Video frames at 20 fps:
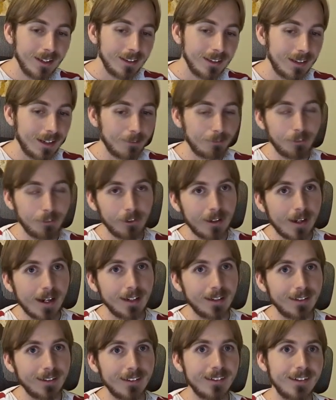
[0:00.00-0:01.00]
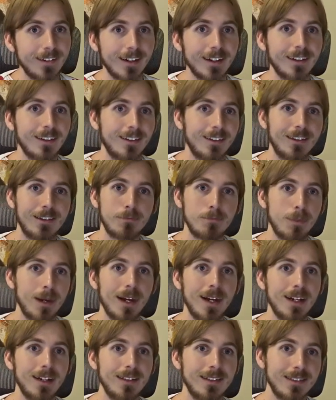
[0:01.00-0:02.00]
Now I've created another
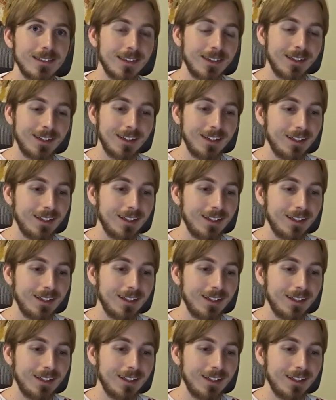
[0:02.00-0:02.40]
space.